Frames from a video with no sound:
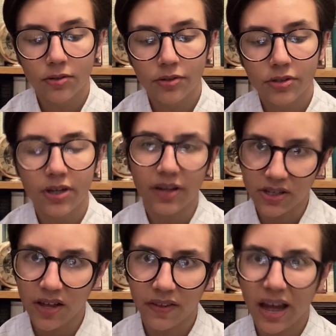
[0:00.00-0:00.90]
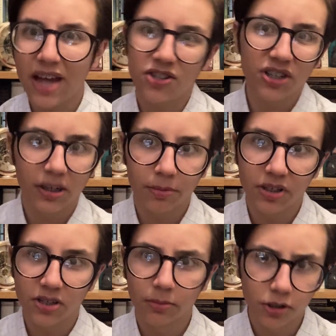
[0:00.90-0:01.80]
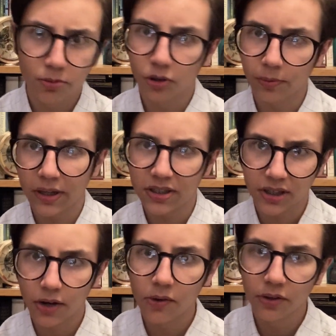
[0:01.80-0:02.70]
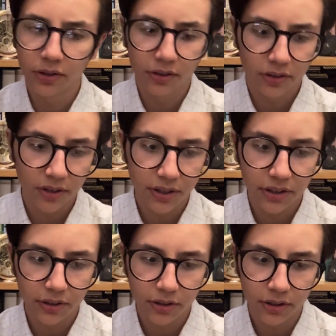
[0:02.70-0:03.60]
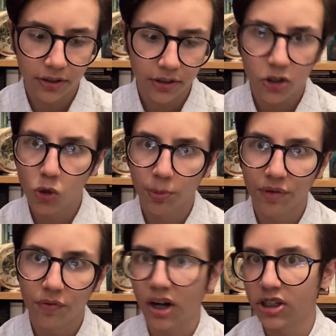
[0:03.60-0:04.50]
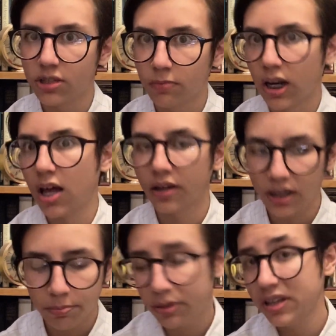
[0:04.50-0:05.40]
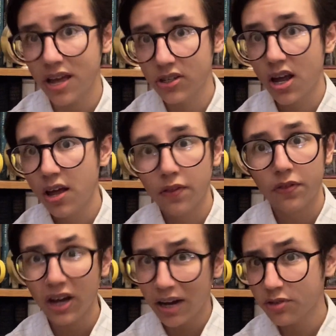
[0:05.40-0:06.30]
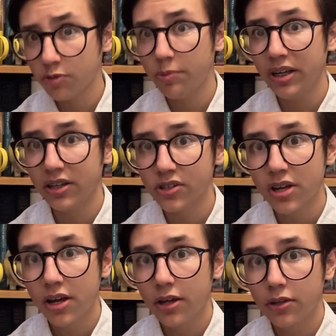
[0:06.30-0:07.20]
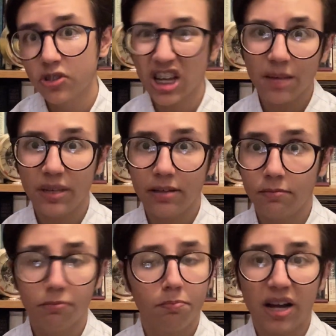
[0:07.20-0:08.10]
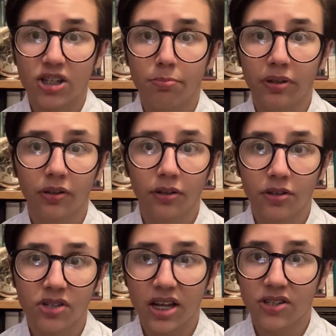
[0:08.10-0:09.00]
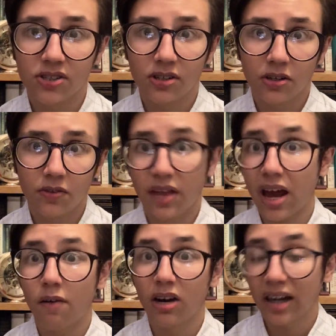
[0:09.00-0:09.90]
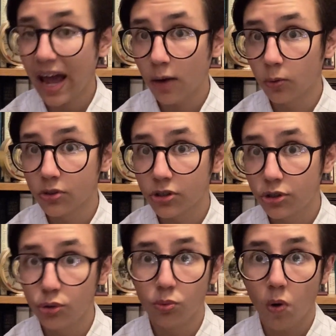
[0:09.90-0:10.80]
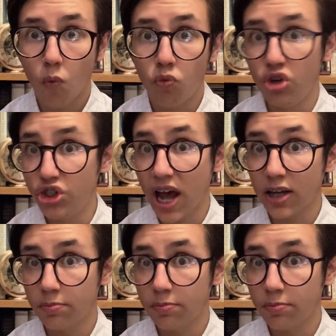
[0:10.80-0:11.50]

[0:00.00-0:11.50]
So yes, I think ancient liberties are much more the way to go than your human rights malarkey. But yes, the House of Peers, say we pass a bill that says they are allowed to reject